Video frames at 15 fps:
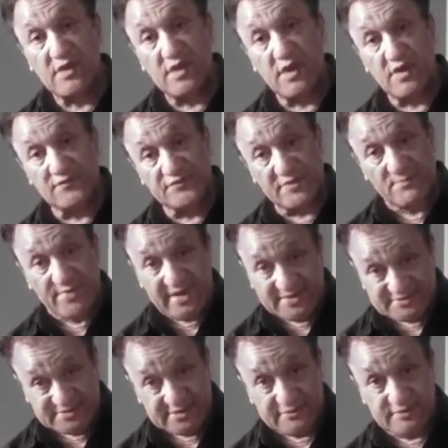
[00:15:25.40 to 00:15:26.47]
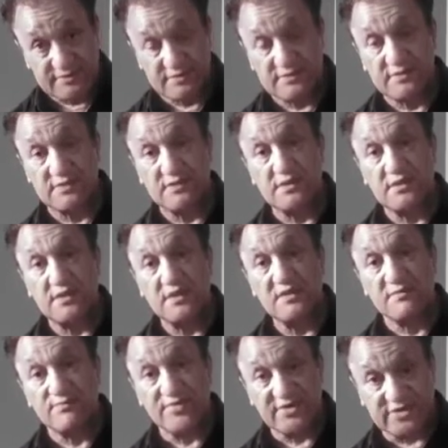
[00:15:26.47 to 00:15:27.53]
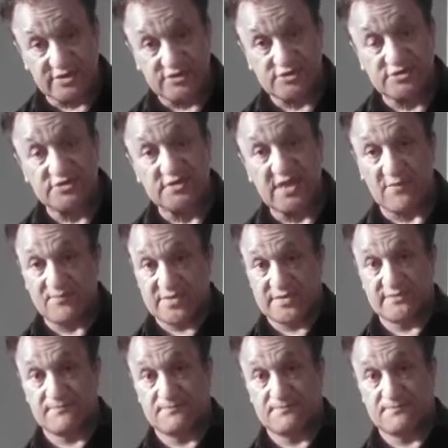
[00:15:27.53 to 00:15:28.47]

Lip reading: of the Brexit British government,